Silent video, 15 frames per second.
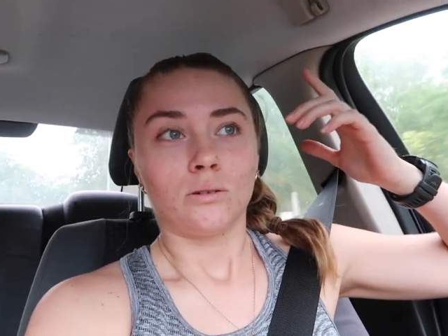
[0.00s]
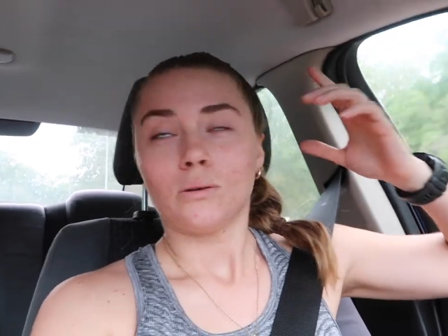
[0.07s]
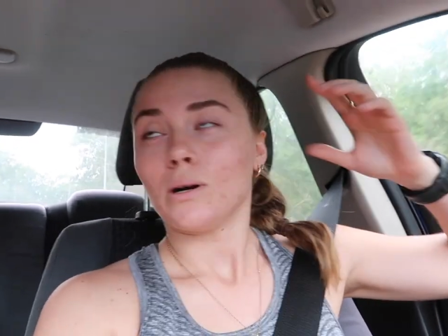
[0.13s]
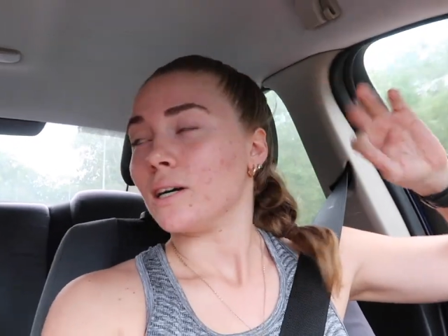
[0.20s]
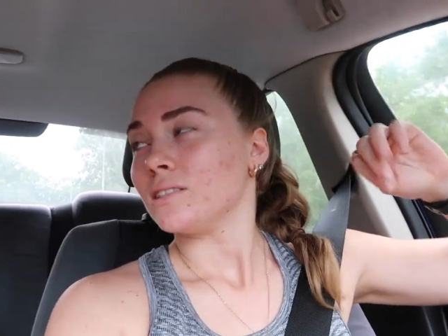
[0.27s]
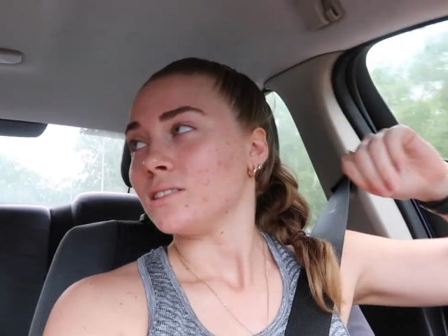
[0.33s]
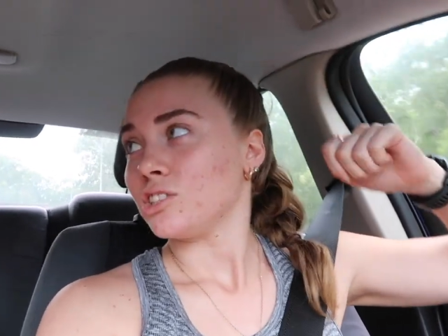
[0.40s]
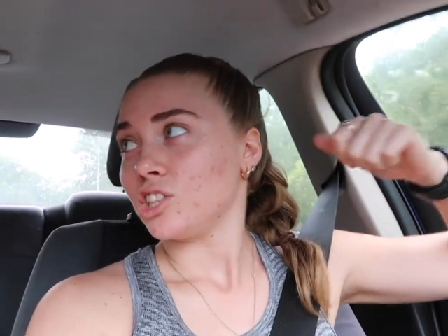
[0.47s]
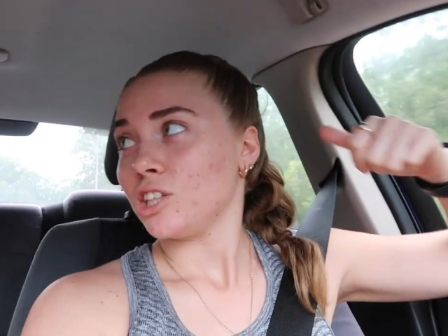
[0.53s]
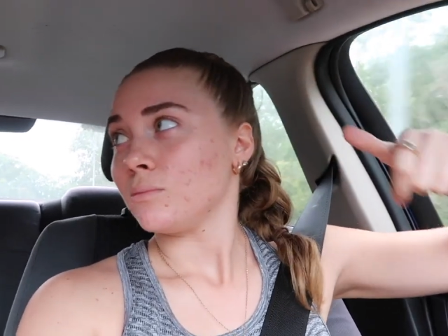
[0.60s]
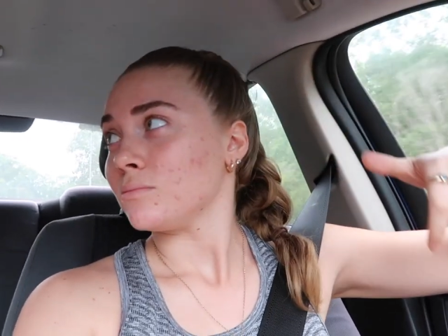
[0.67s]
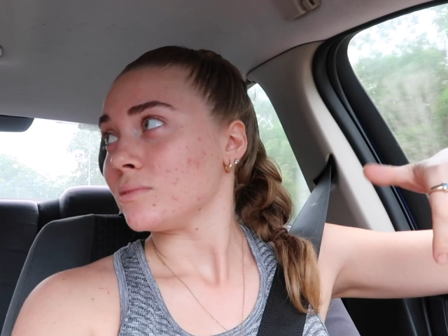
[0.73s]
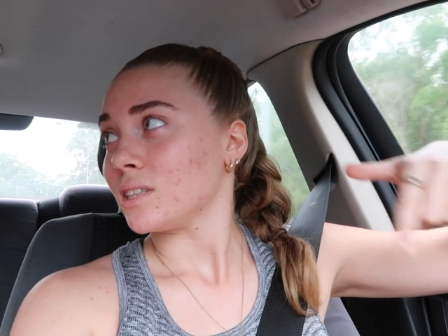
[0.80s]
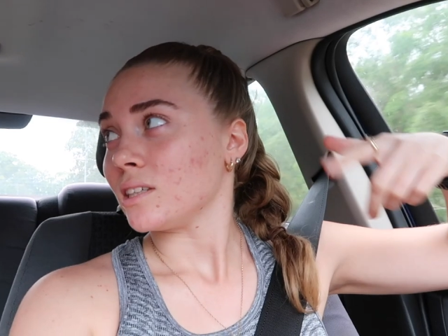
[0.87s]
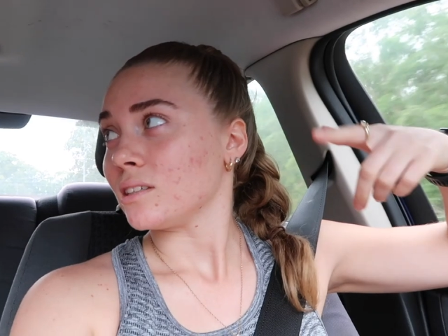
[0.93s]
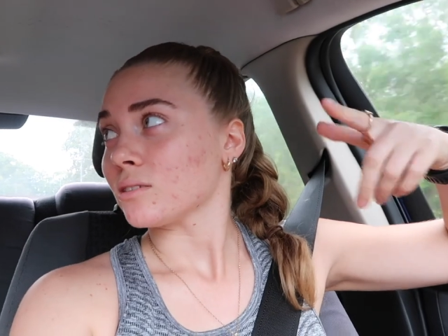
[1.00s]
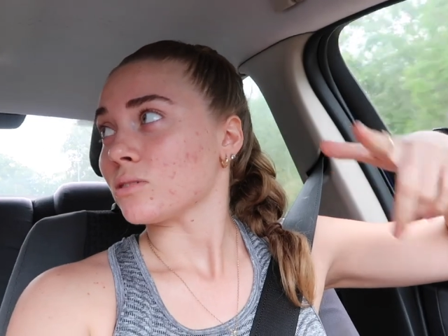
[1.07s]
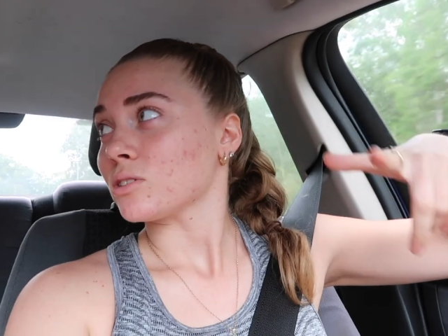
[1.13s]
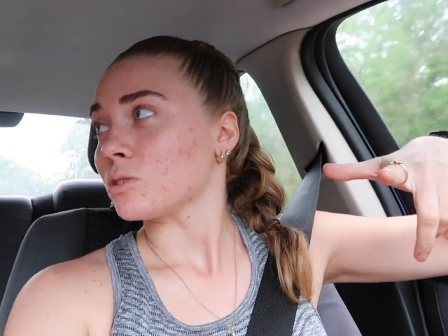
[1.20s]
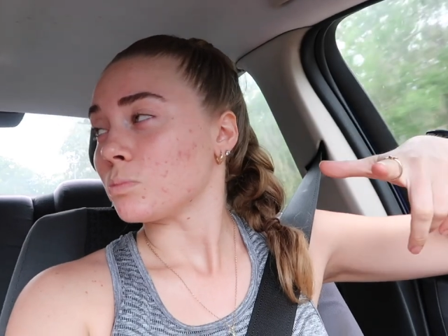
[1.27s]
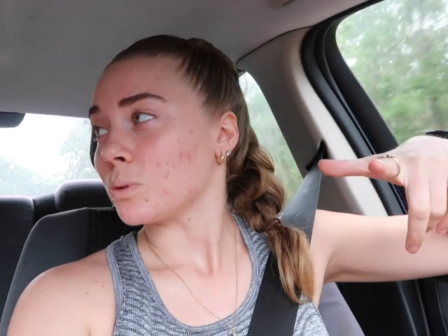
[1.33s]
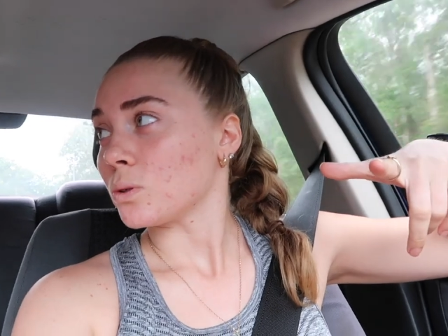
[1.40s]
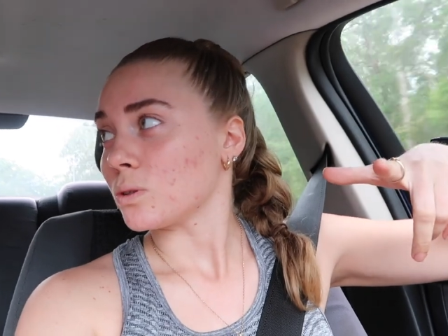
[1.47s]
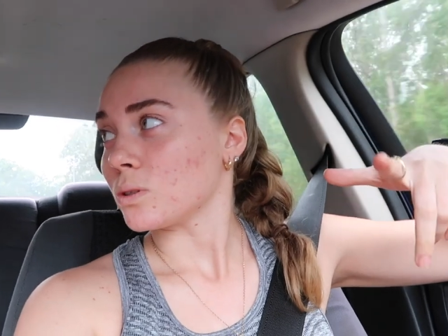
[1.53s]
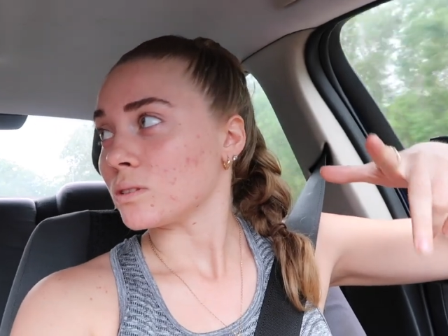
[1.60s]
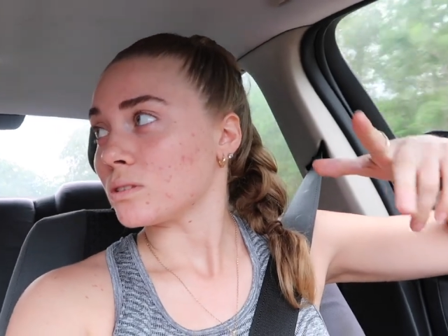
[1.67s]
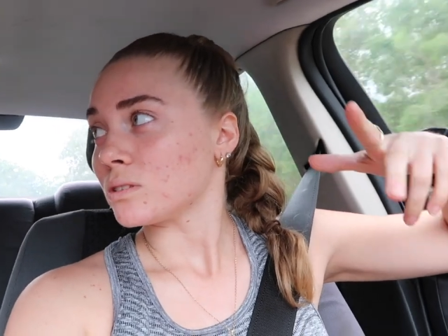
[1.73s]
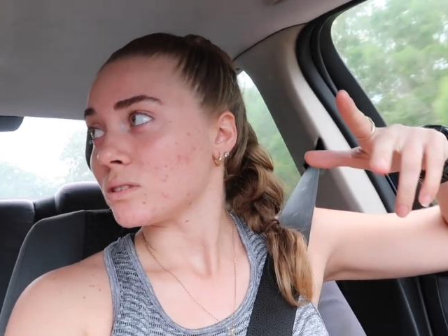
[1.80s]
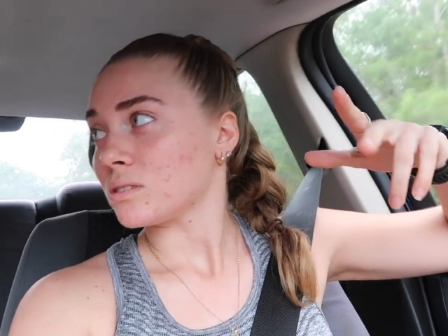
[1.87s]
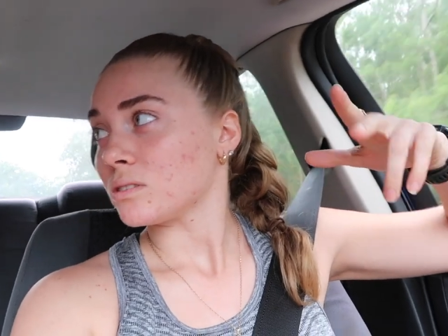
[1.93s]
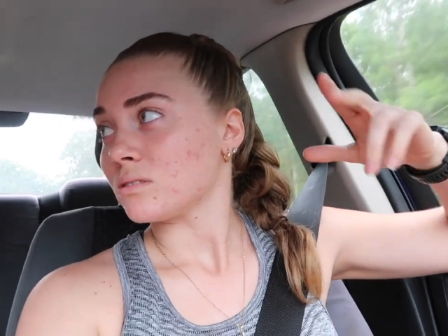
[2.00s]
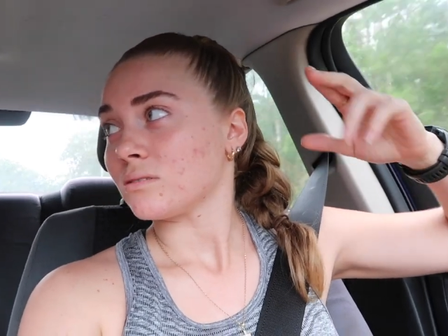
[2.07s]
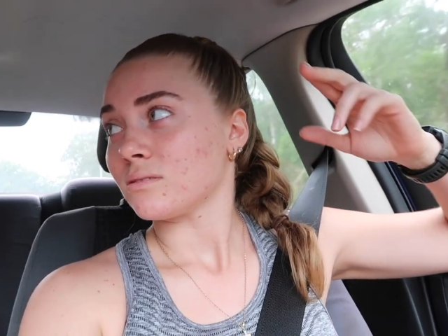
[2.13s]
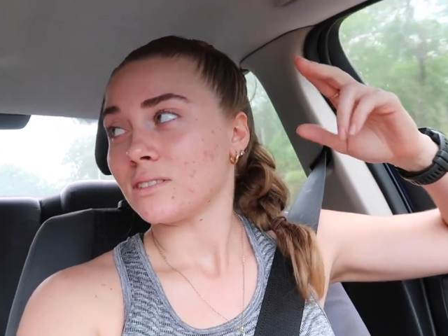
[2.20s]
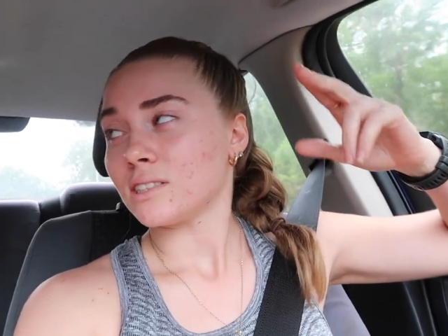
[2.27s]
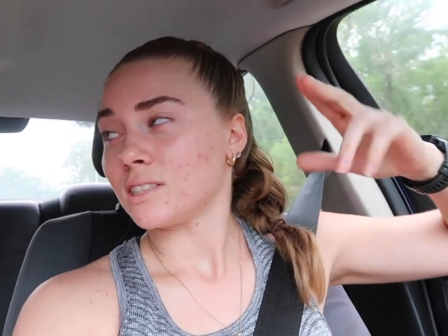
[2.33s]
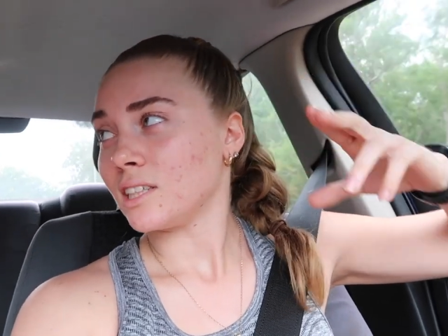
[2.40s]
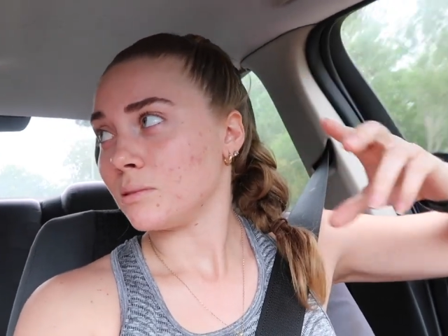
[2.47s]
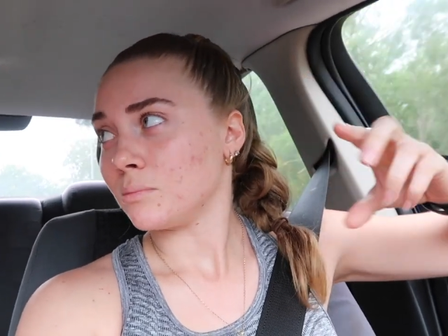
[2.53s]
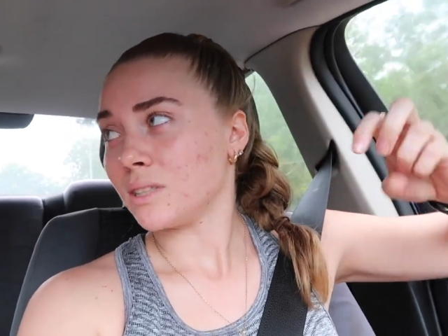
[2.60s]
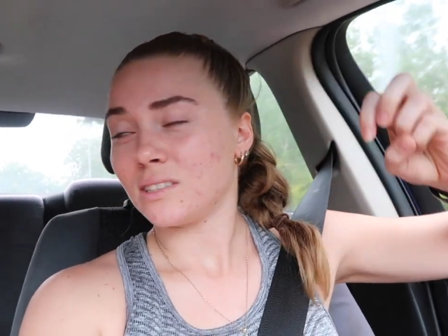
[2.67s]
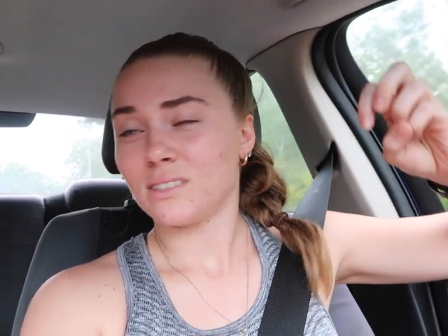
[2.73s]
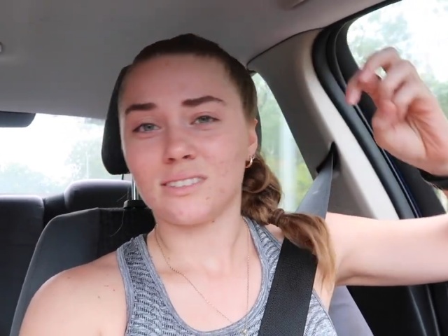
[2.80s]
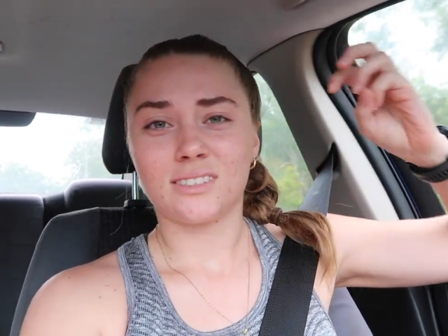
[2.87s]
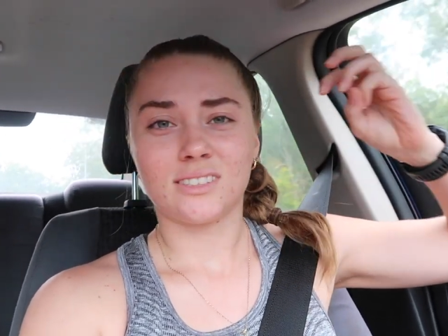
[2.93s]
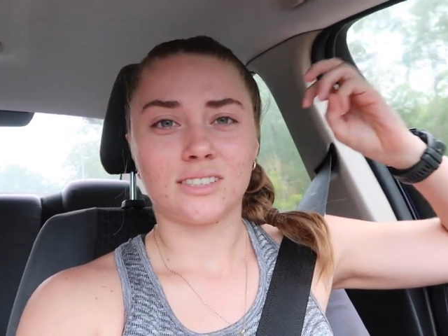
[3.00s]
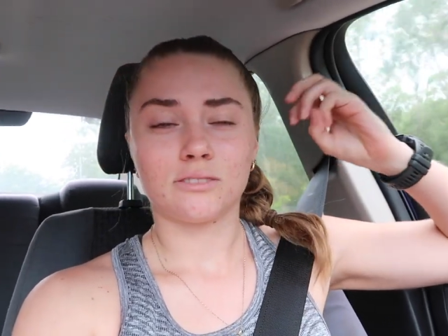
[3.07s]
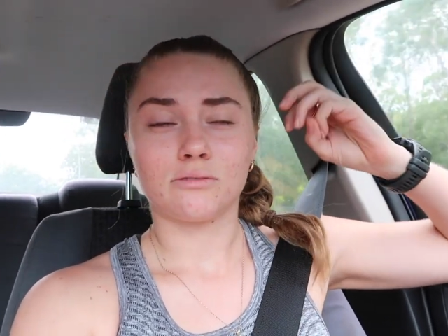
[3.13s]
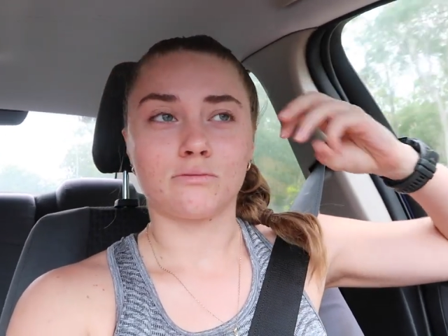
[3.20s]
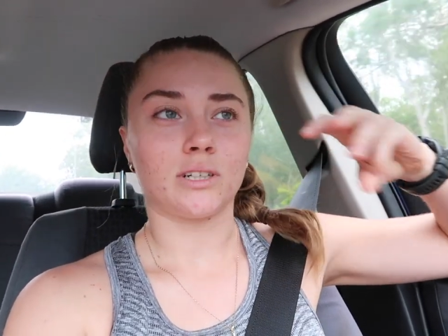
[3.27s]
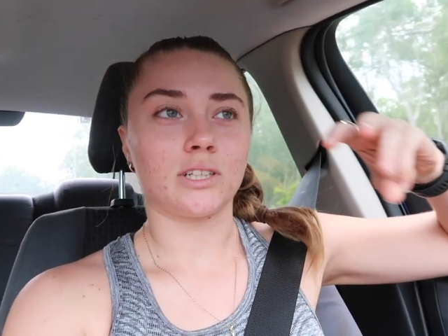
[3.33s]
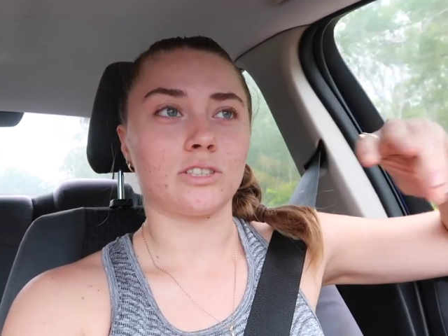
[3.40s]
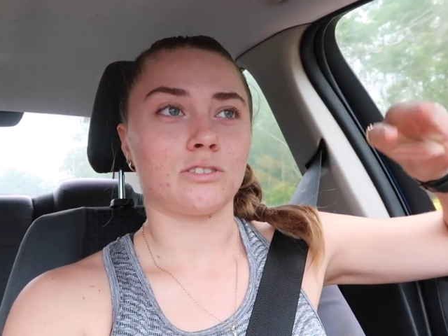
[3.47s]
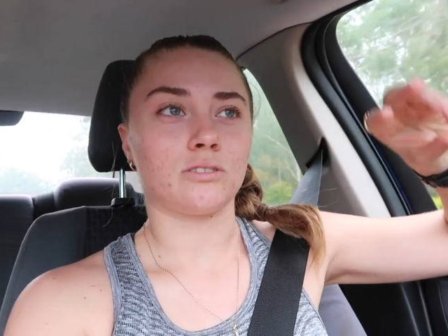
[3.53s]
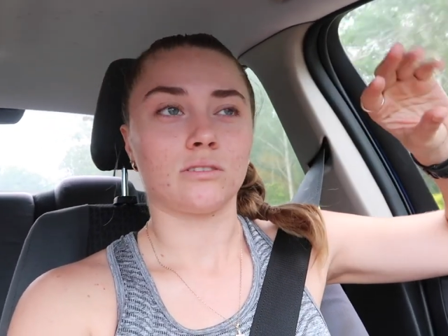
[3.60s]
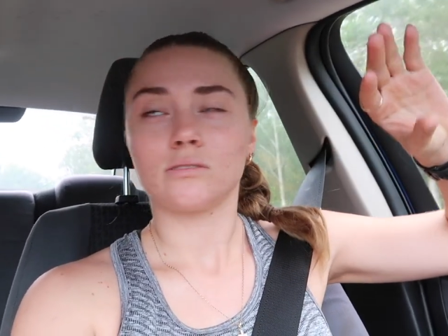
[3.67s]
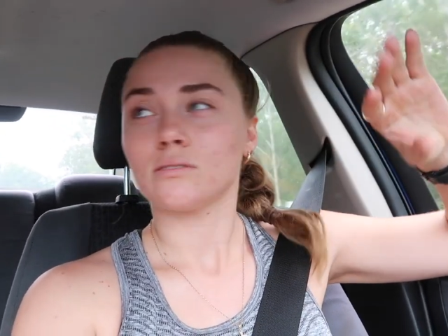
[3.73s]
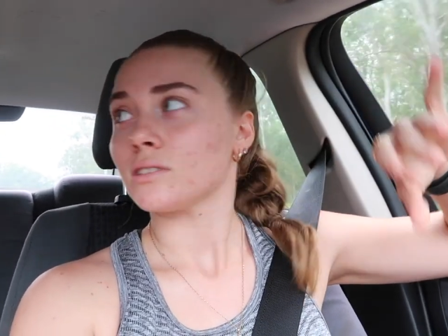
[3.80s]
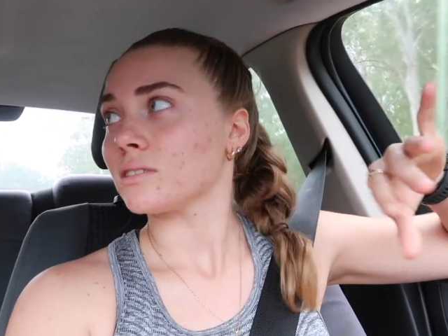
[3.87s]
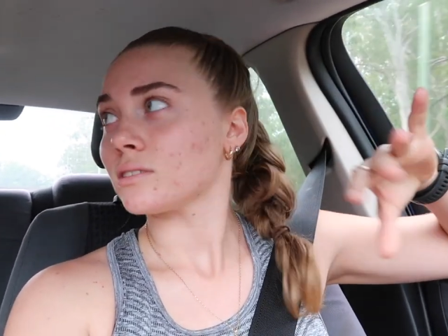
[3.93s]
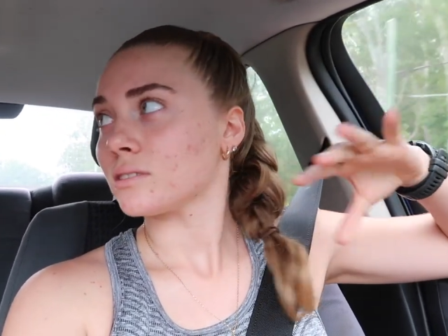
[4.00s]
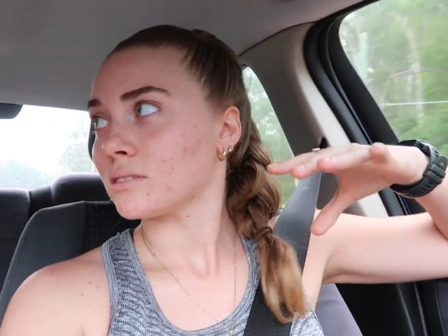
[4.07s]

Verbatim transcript: hot gyms, indoor sports, cinemas, restaurants,